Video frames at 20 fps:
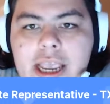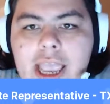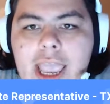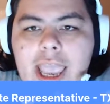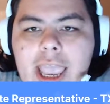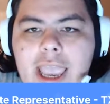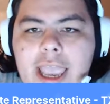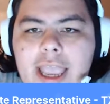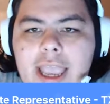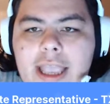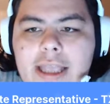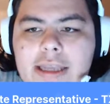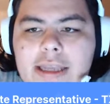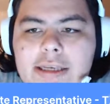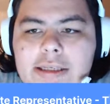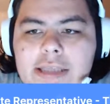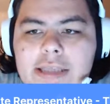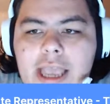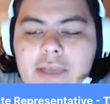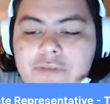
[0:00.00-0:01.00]
And
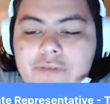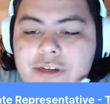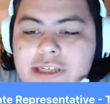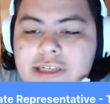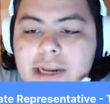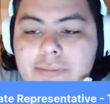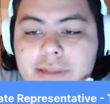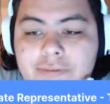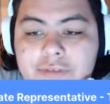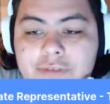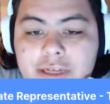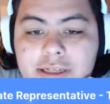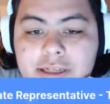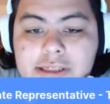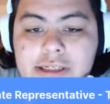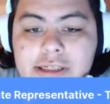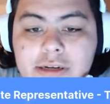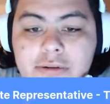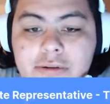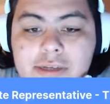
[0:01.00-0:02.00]
every time they've done
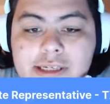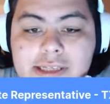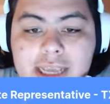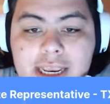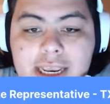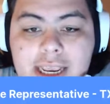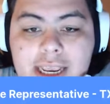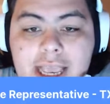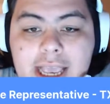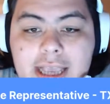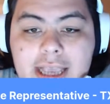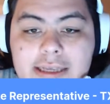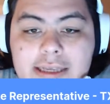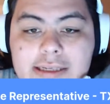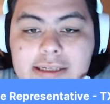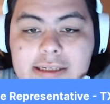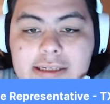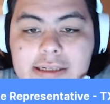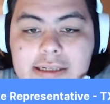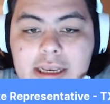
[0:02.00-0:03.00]
so, the state
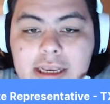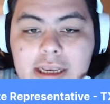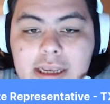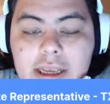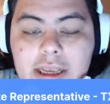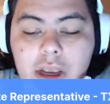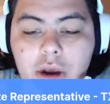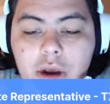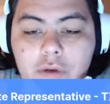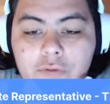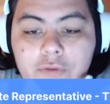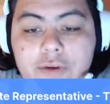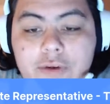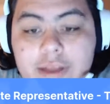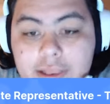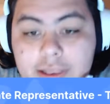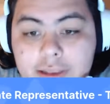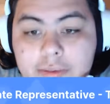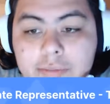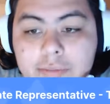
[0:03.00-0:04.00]
has overridden them,